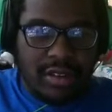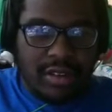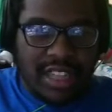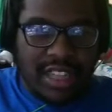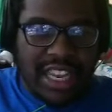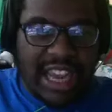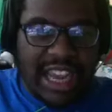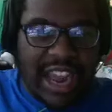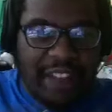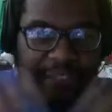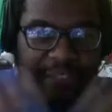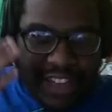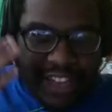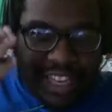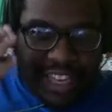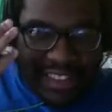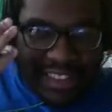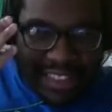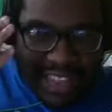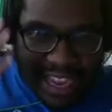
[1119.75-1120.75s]
Like, I feel
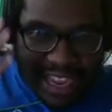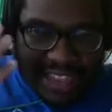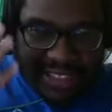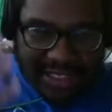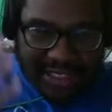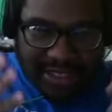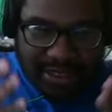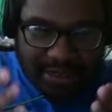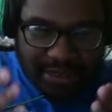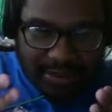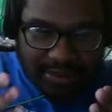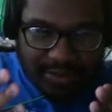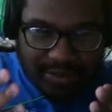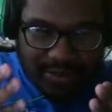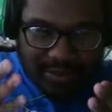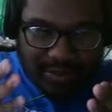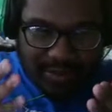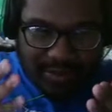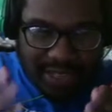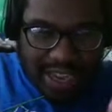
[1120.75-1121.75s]
like that's
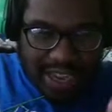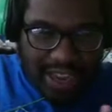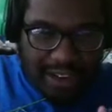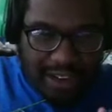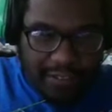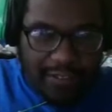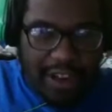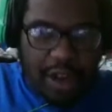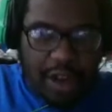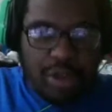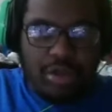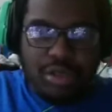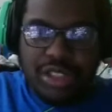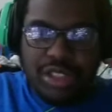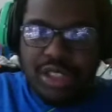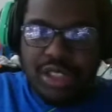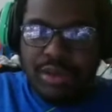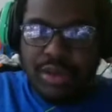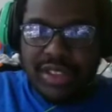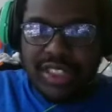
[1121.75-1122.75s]
the kind of value
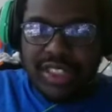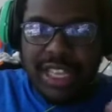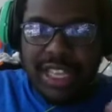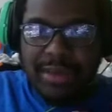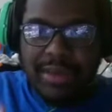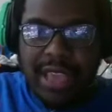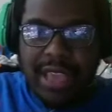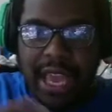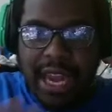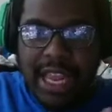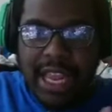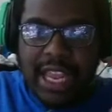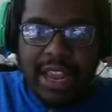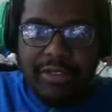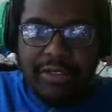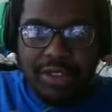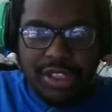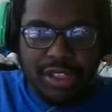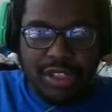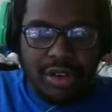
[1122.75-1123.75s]
she wants to keep getting
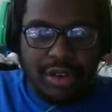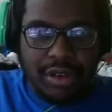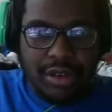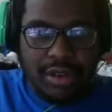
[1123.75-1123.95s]
every turn.